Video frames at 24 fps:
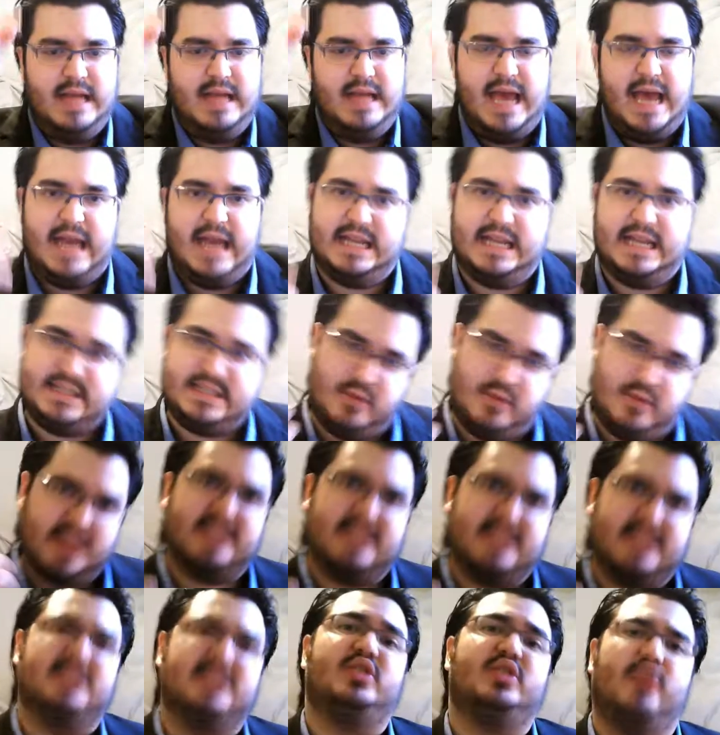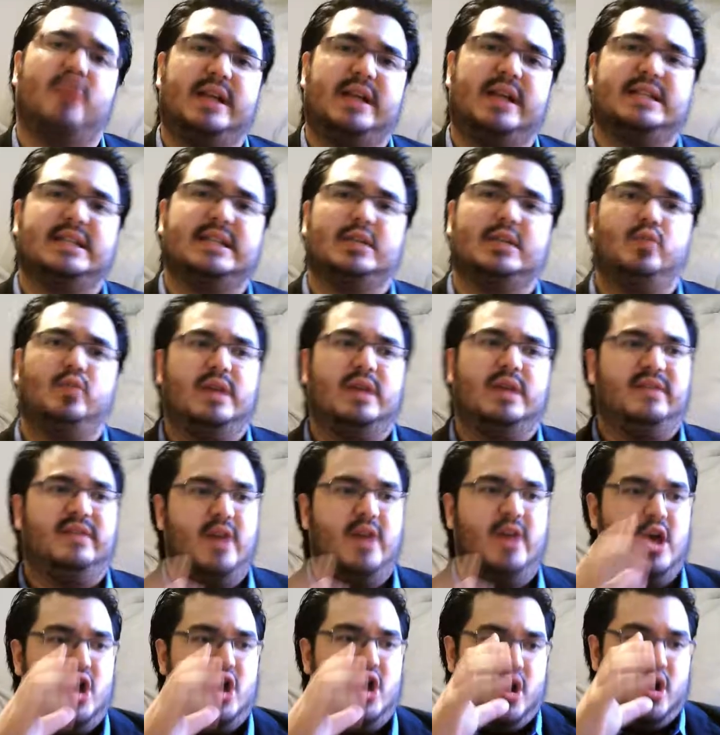and that's the way it's integrated with
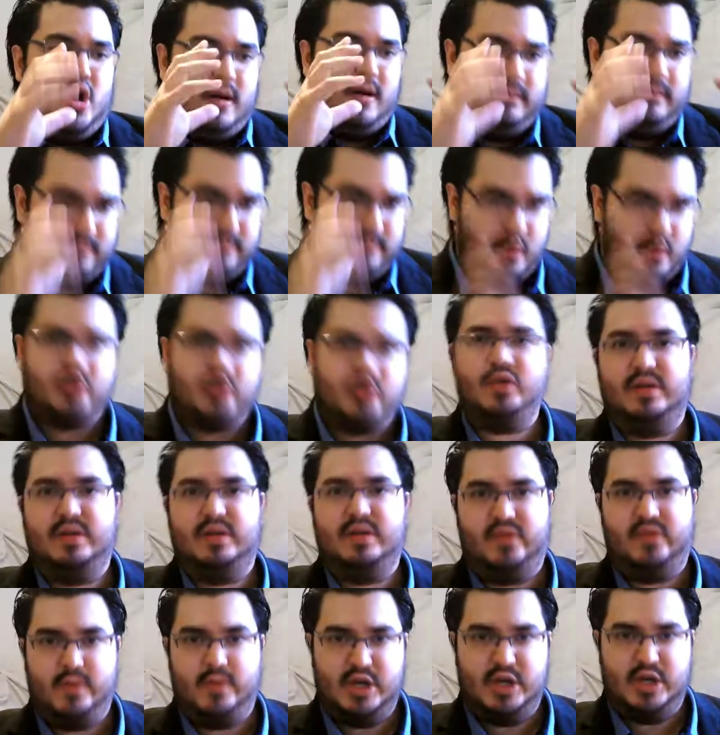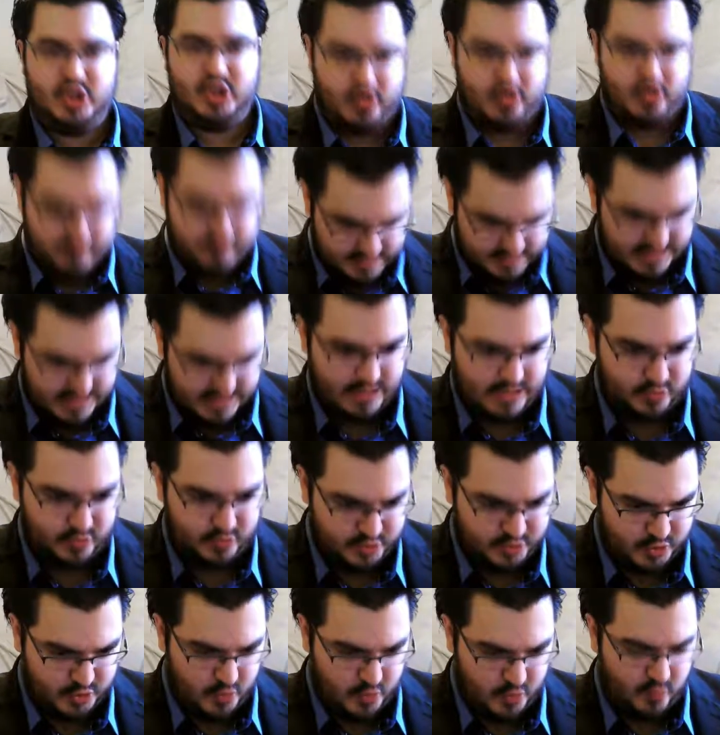motor information and
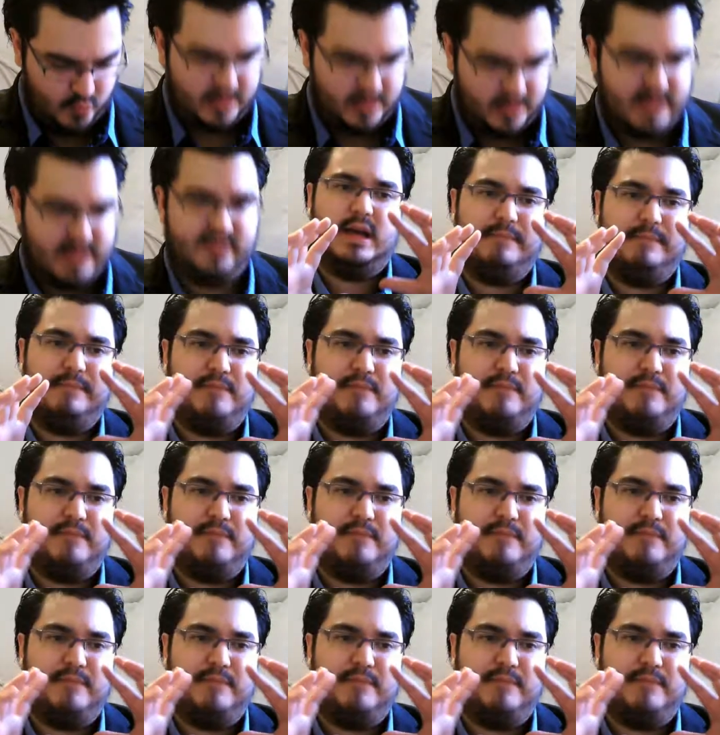also with